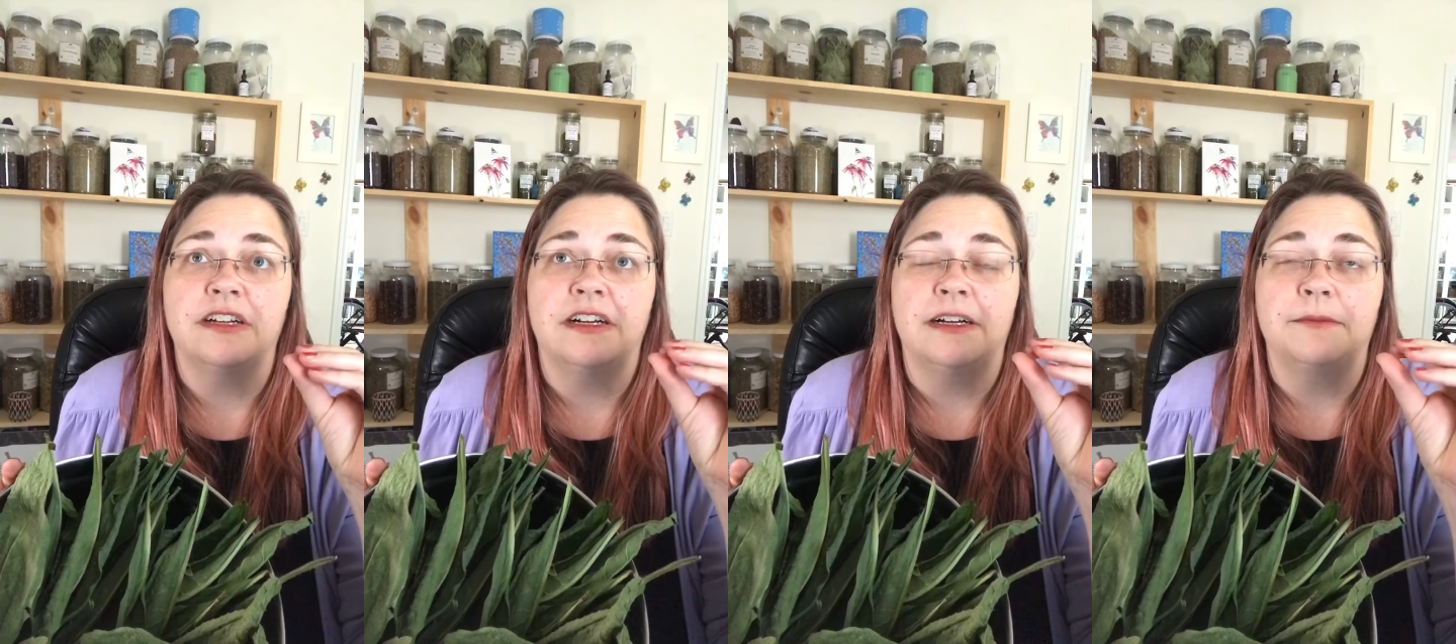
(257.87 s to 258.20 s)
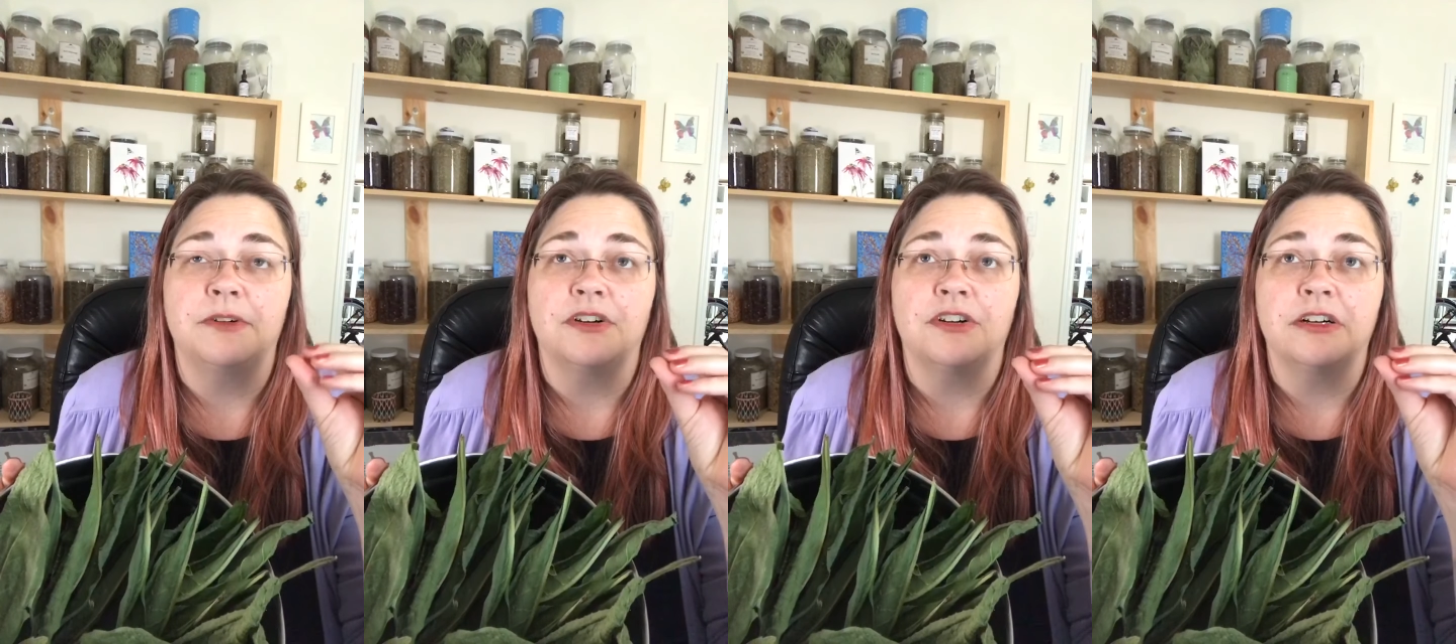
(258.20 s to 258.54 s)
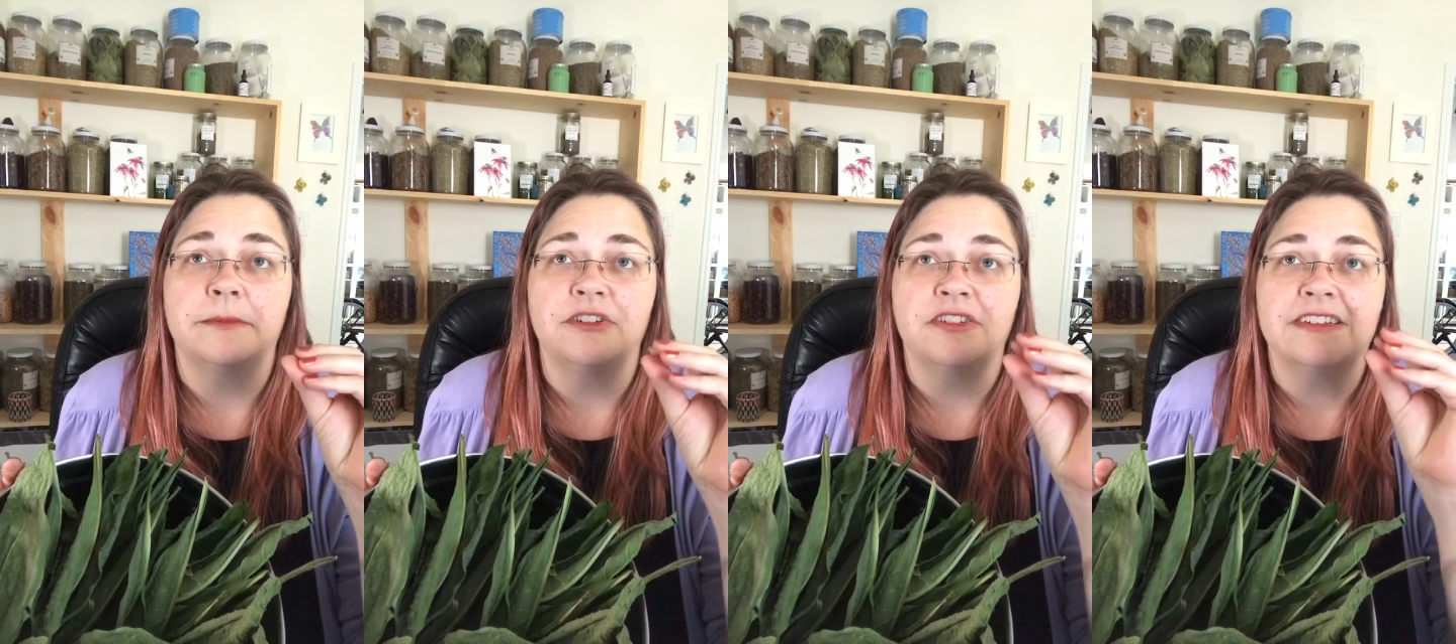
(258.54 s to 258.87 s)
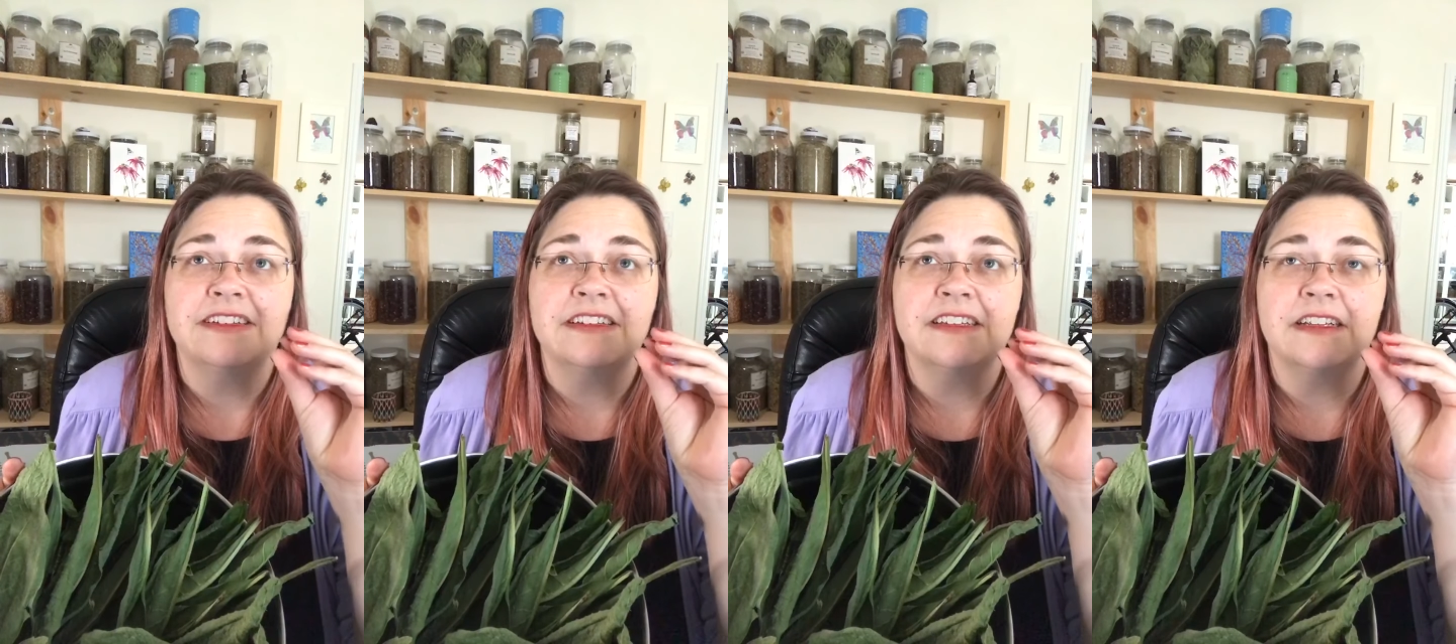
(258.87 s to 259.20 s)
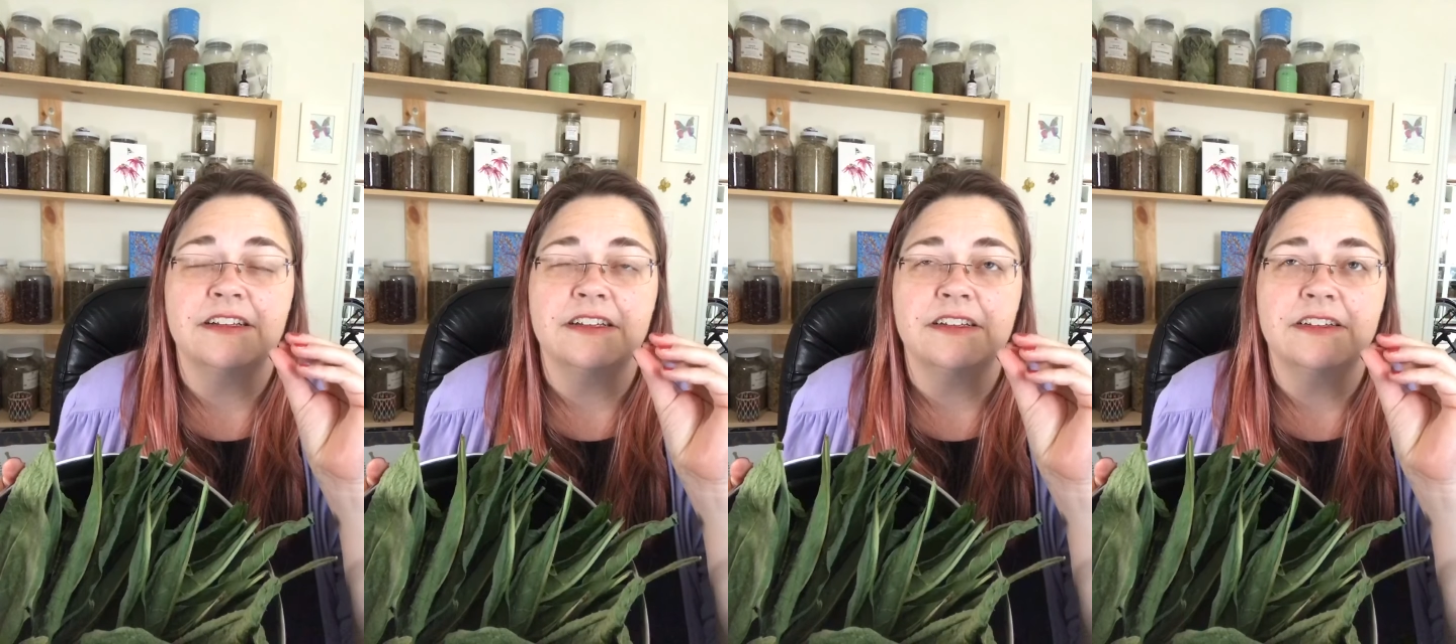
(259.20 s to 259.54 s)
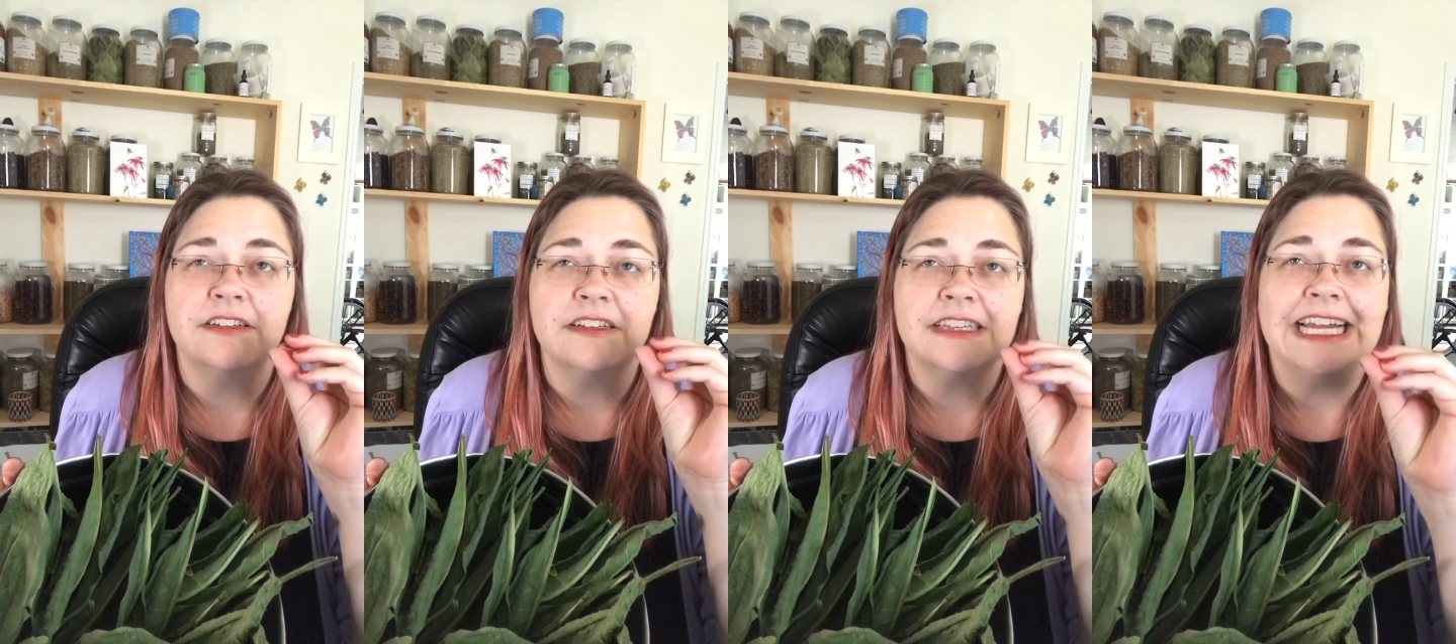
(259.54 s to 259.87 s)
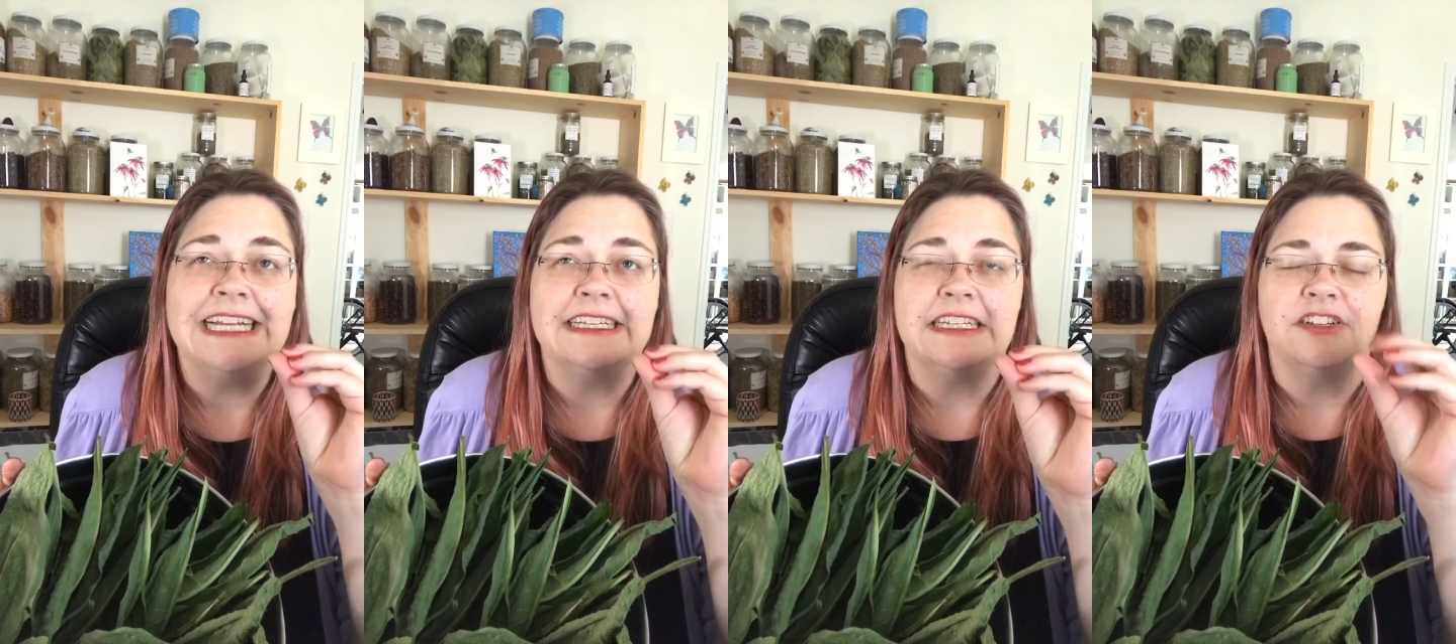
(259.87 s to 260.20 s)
herb just slightly,